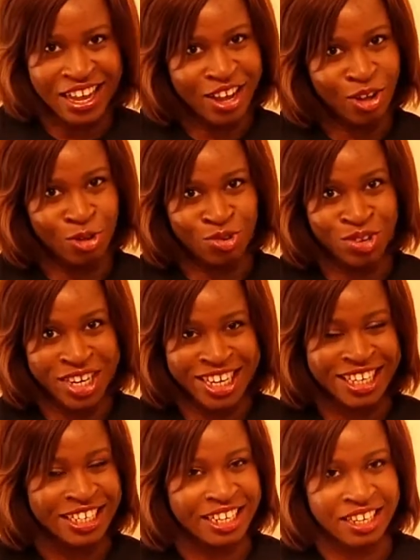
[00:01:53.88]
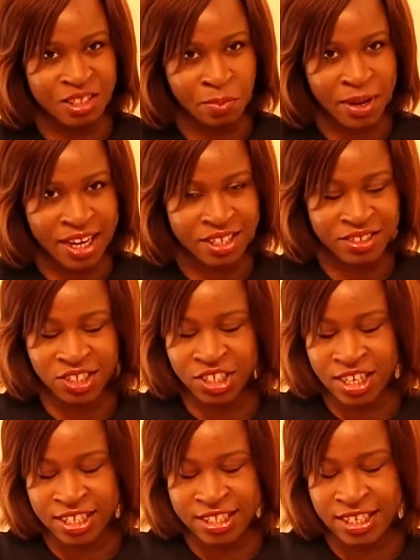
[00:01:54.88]
All you need is a packet of
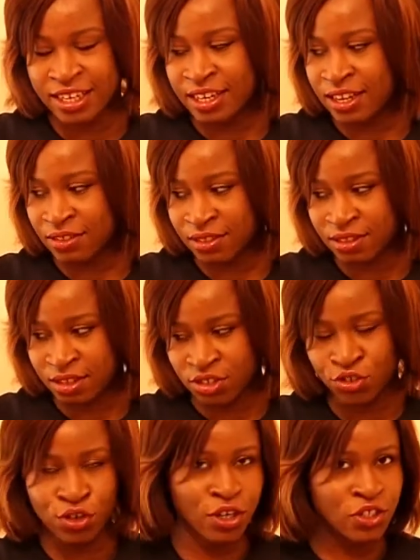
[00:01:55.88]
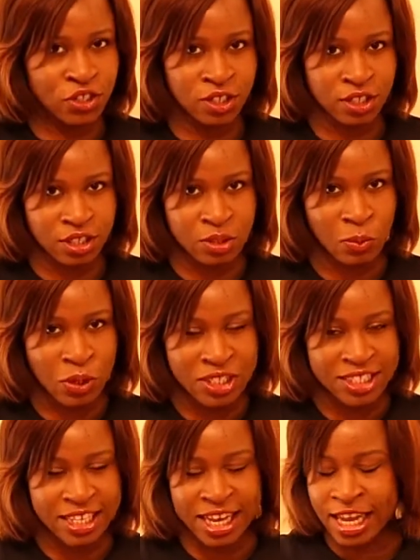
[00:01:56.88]
gelatin. Now the instructions on this one
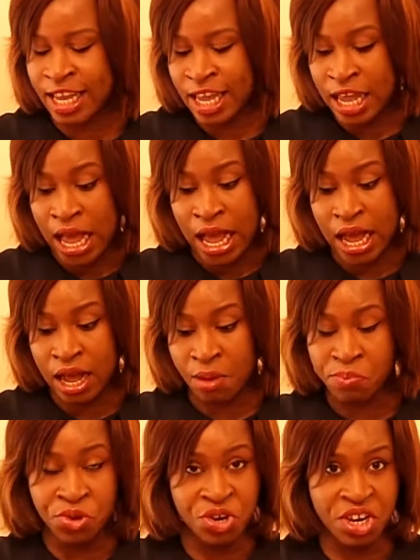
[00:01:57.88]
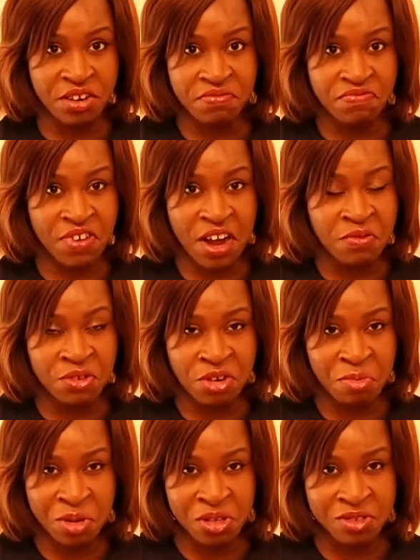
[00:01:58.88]
say you need 500
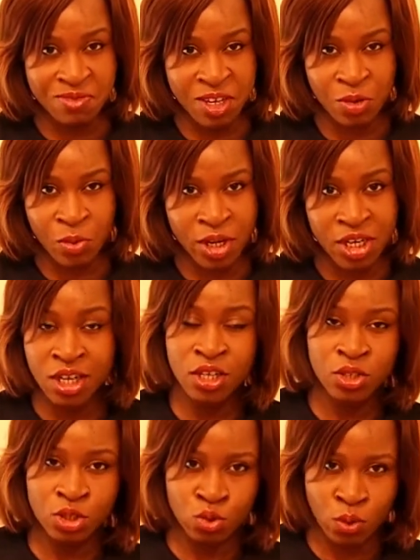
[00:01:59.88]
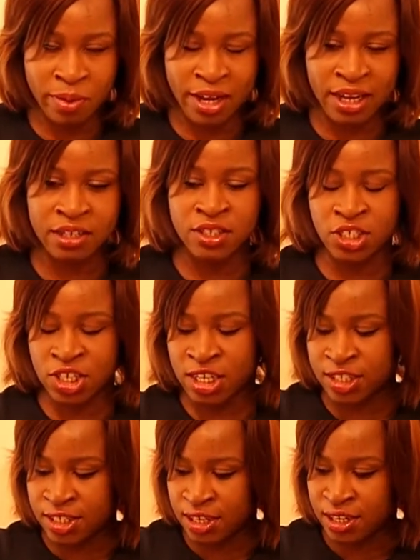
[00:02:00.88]
ml of liquid to a packet of
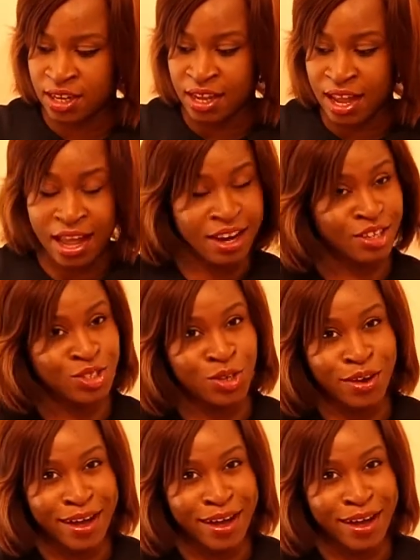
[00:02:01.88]
gelatin. And it so